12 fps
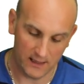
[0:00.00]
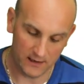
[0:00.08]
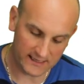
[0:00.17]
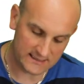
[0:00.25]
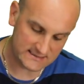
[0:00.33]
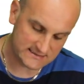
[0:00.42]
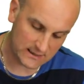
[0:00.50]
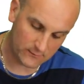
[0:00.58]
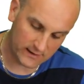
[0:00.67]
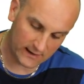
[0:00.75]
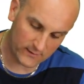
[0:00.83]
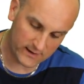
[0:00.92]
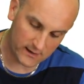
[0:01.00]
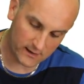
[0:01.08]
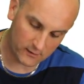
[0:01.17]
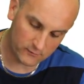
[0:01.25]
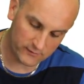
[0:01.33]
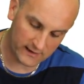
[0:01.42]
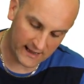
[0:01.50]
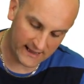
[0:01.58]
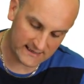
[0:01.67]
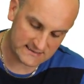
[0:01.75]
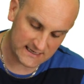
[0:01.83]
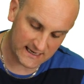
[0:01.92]
And I can say, well, now I know that
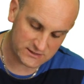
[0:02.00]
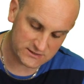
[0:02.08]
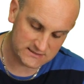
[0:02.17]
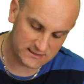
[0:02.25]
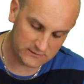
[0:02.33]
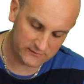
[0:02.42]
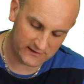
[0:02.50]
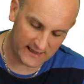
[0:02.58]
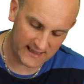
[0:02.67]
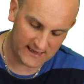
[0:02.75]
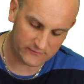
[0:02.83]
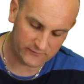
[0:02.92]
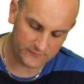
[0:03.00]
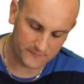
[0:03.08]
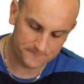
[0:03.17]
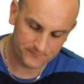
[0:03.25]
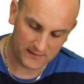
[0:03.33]
x dashed is equal to x,